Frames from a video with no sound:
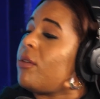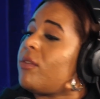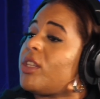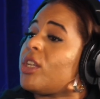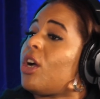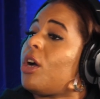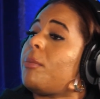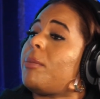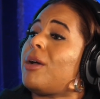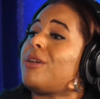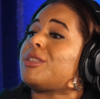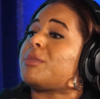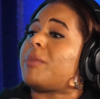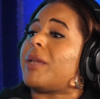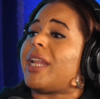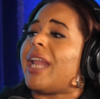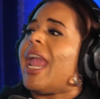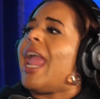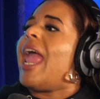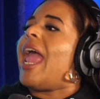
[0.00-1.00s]
the goalpost,
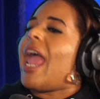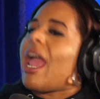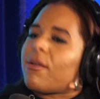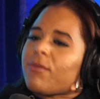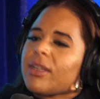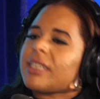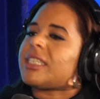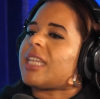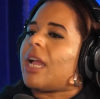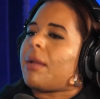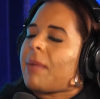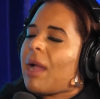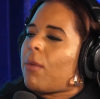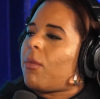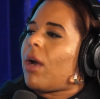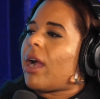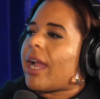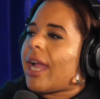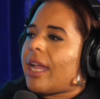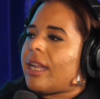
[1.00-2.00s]
but every time I
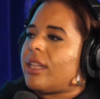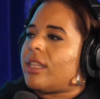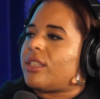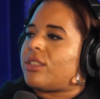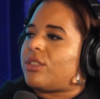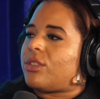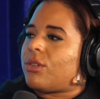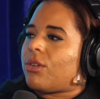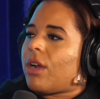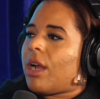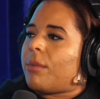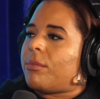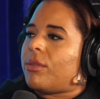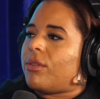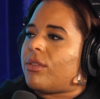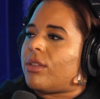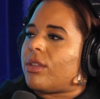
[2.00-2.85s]
walk out of this door, I move the